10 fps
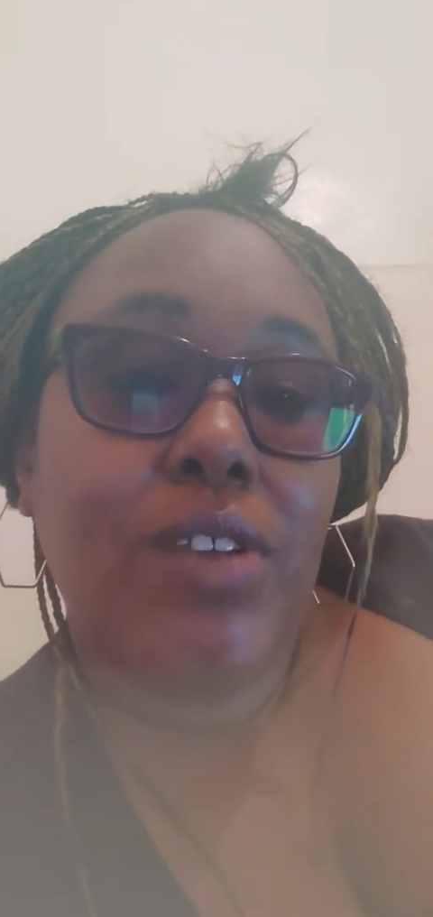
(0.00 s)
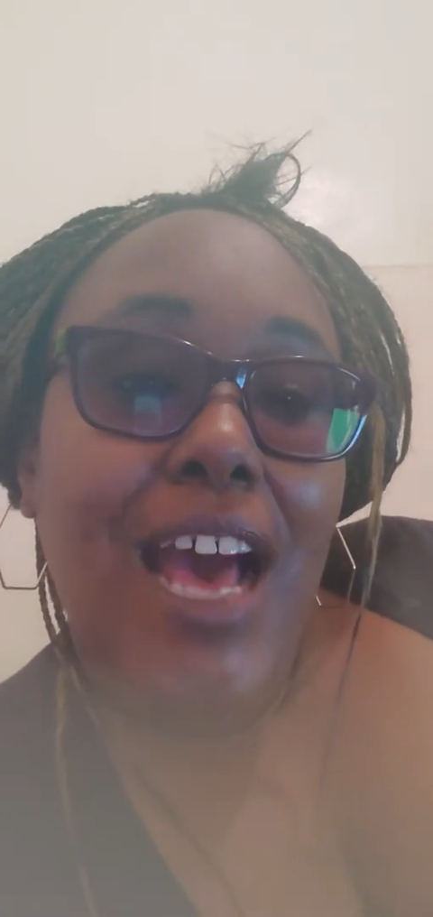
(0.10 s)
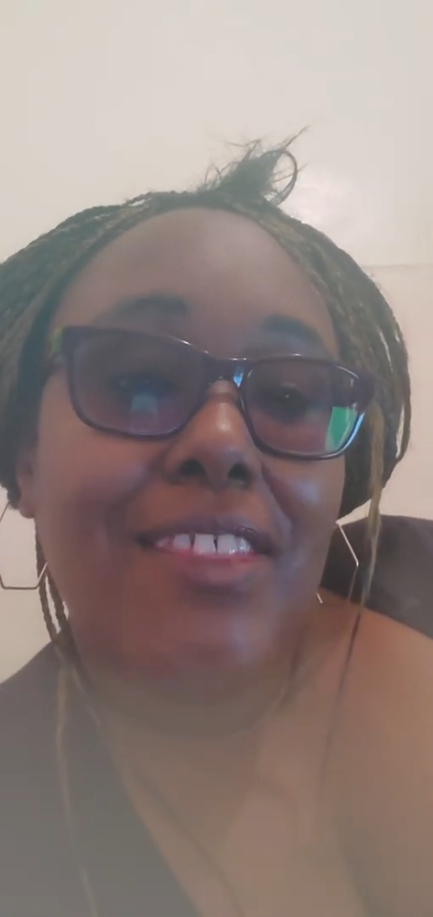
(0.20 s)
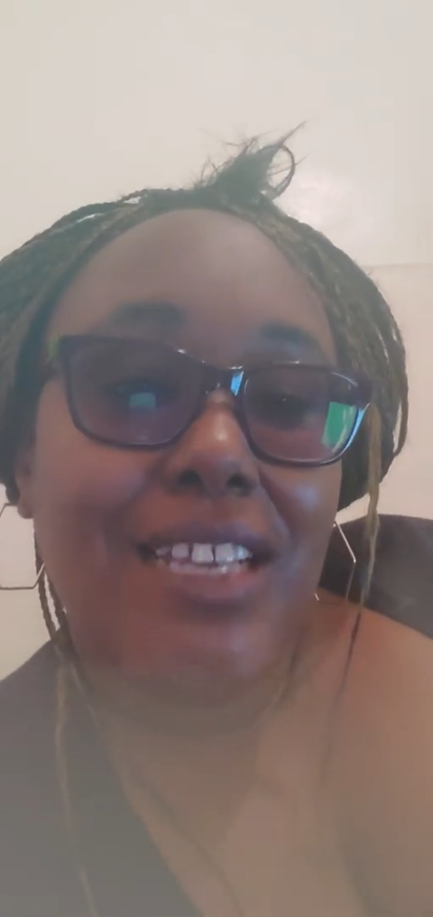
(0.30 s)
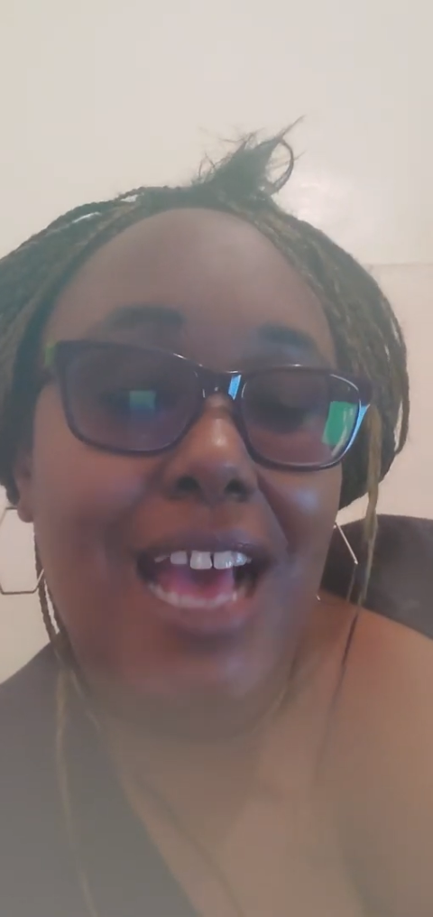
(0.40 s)

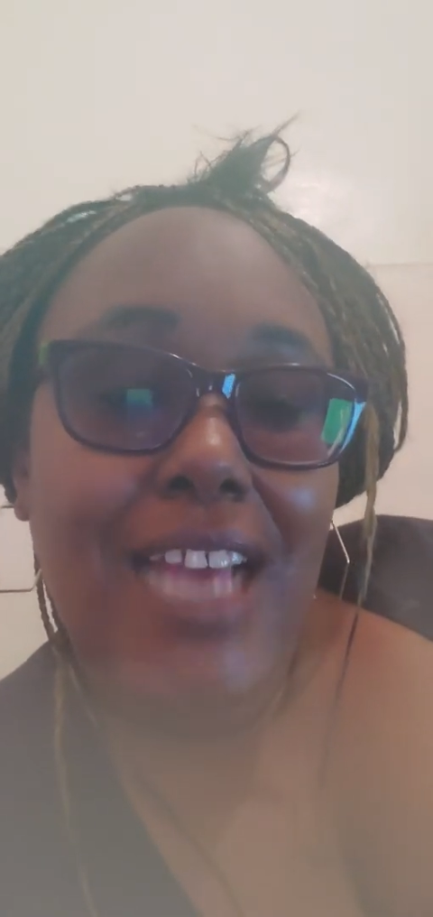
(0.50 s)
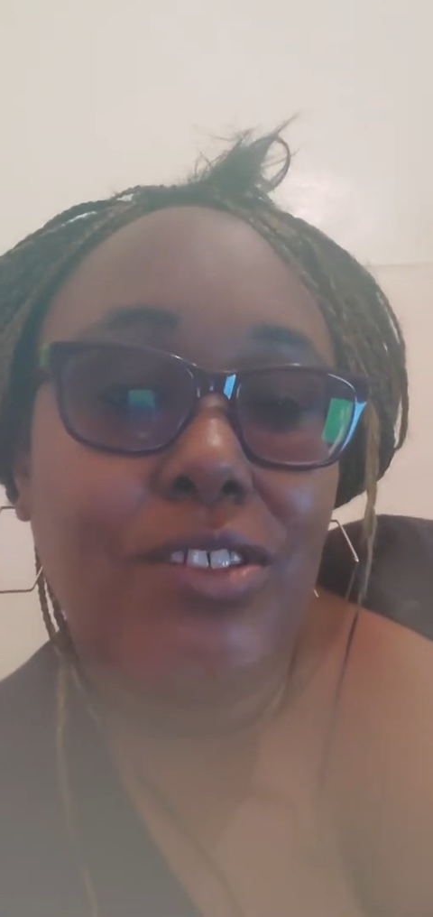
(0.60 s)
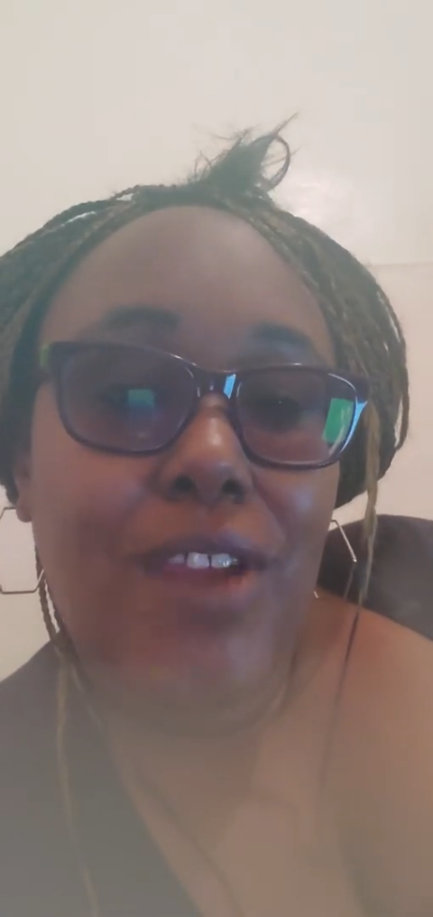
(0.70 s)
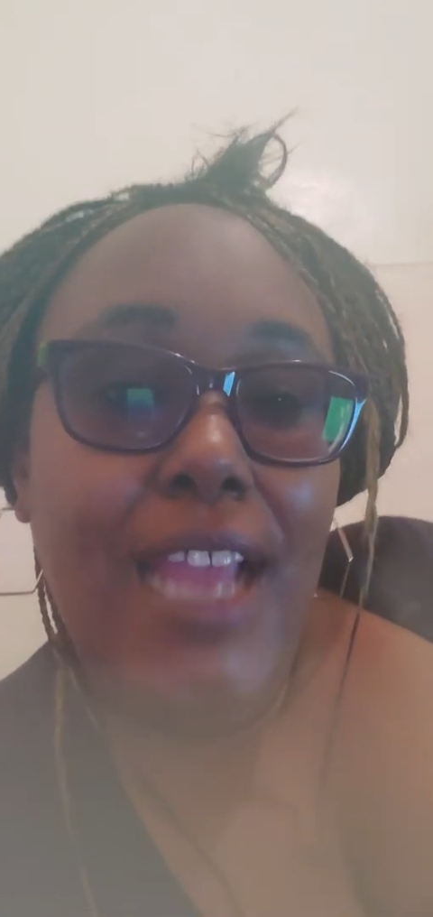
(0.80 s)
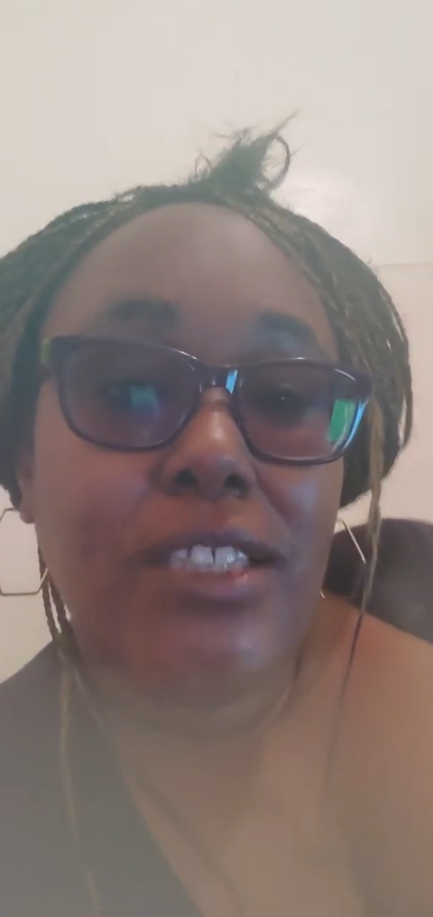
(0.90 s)
got the
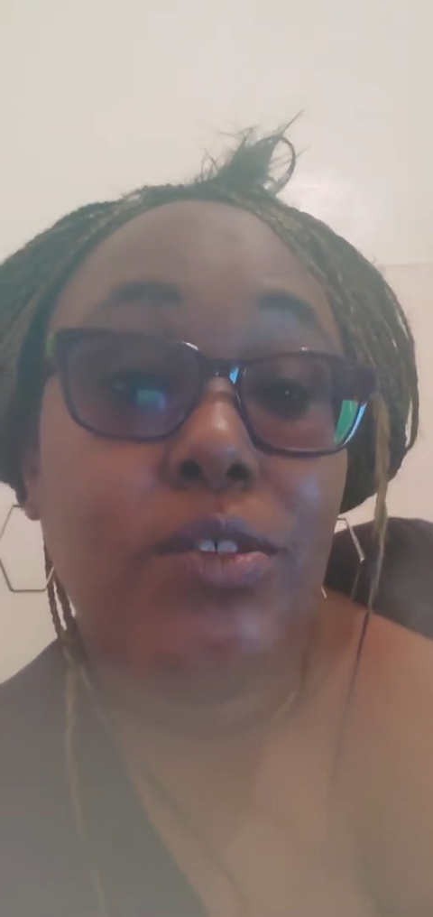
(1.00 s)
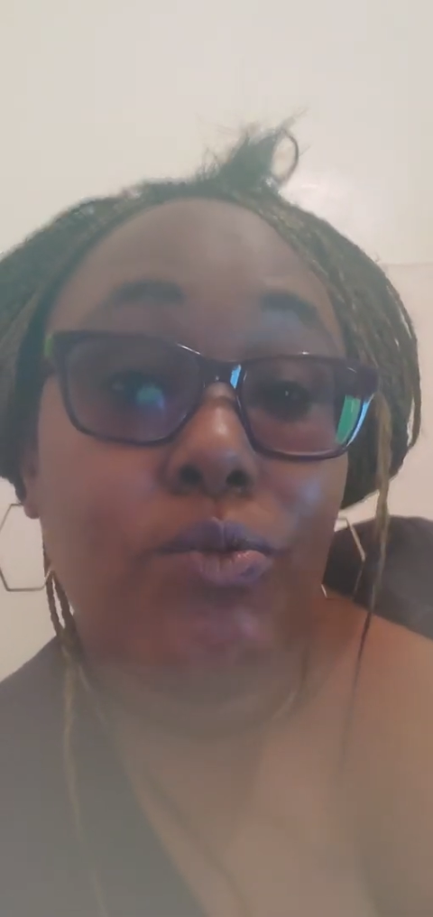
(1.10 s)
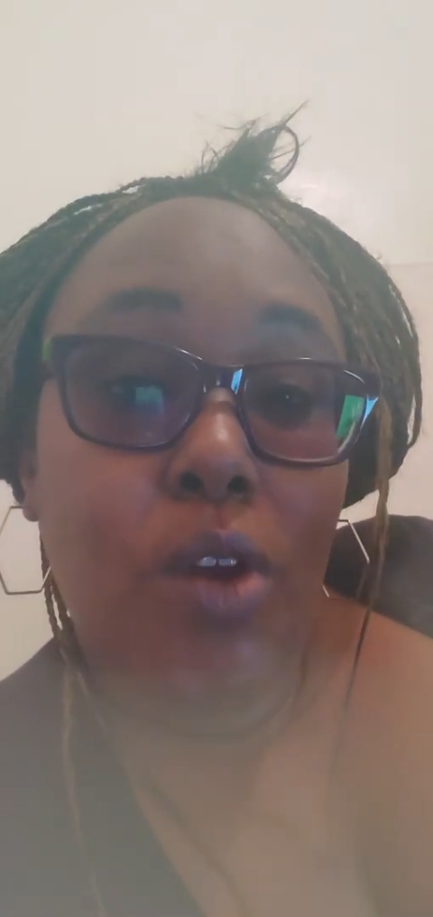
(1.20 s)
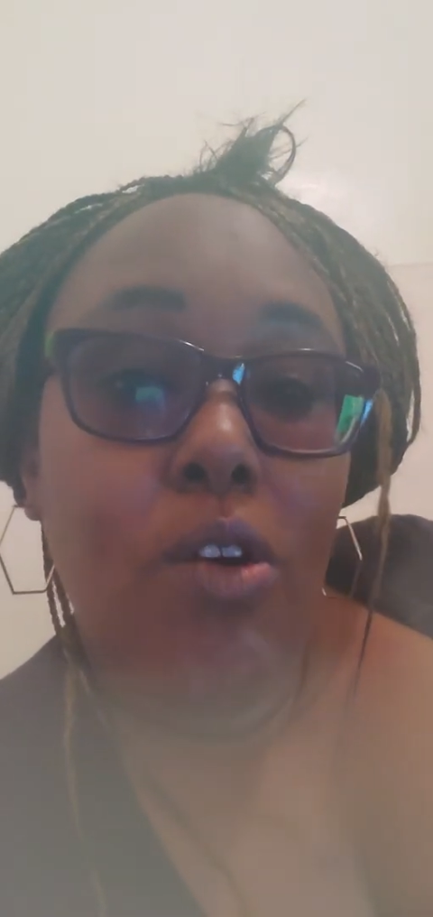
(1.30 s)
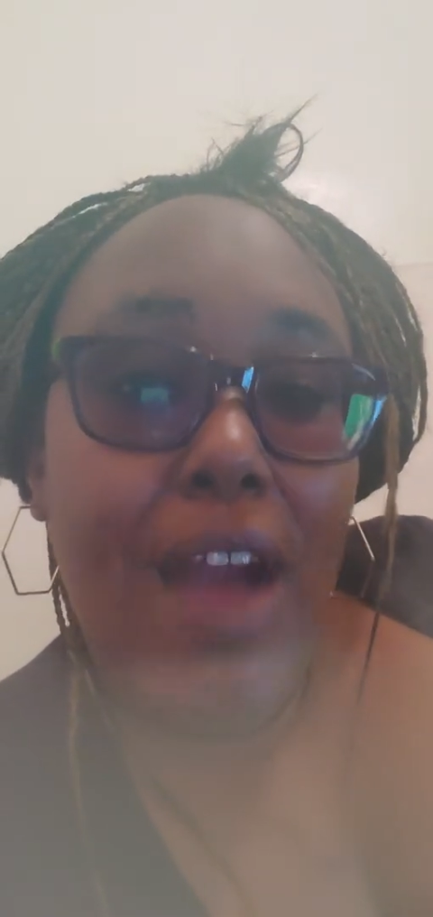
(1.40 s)
contract to
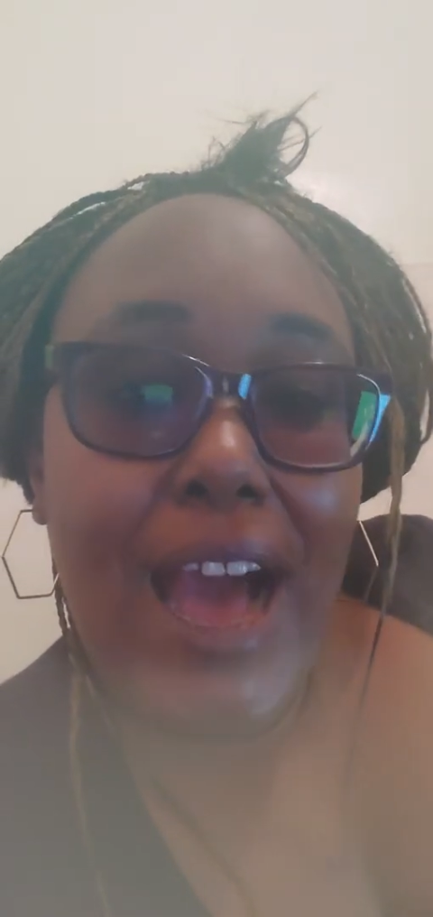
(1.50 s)
roll